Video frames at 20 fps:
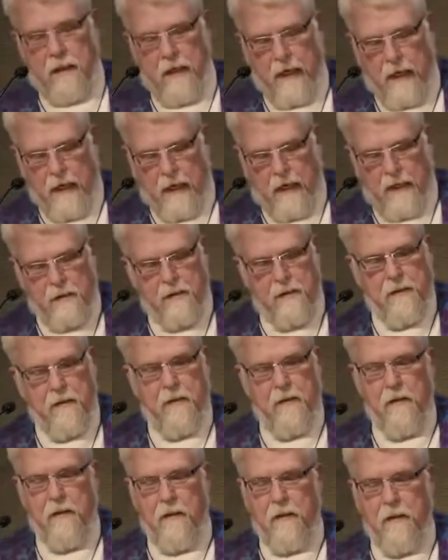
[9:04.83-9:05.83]
and
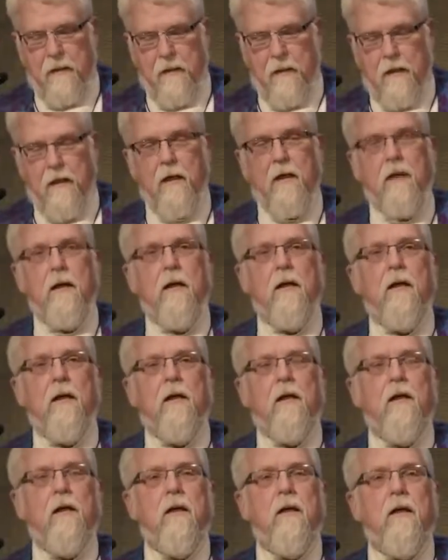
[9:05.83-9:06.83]
asked,
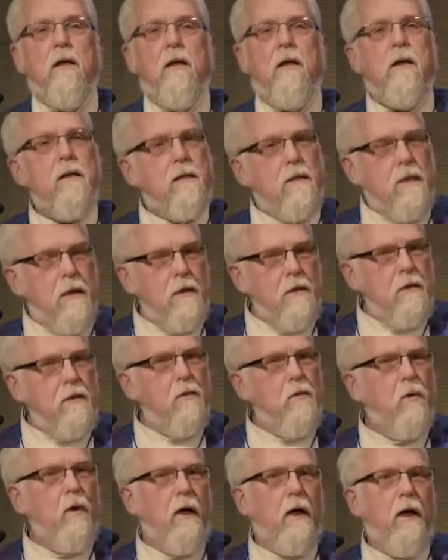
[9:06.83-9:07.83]
"Is
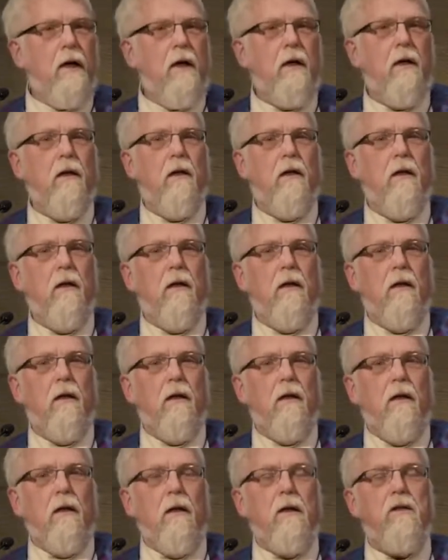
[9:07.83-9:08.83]
this the way
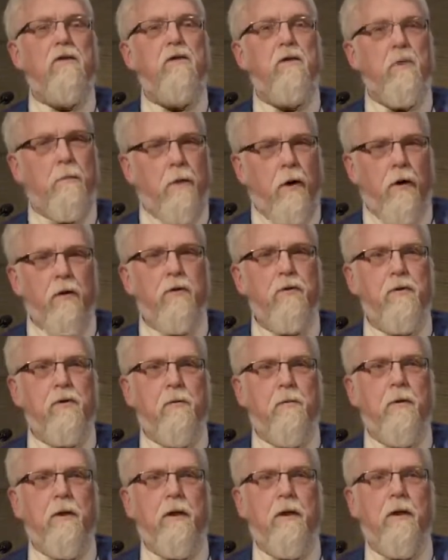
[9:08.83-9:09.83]
it's
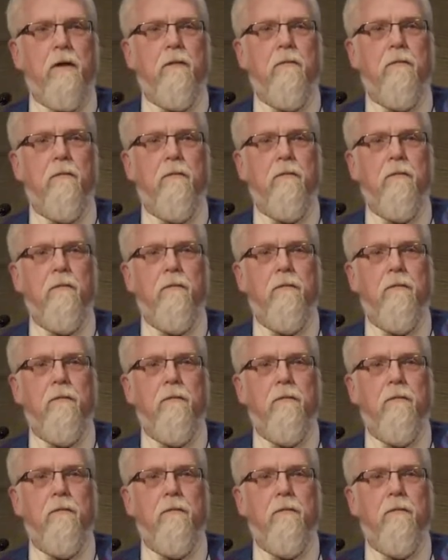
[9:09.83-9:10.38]
supposed to be?"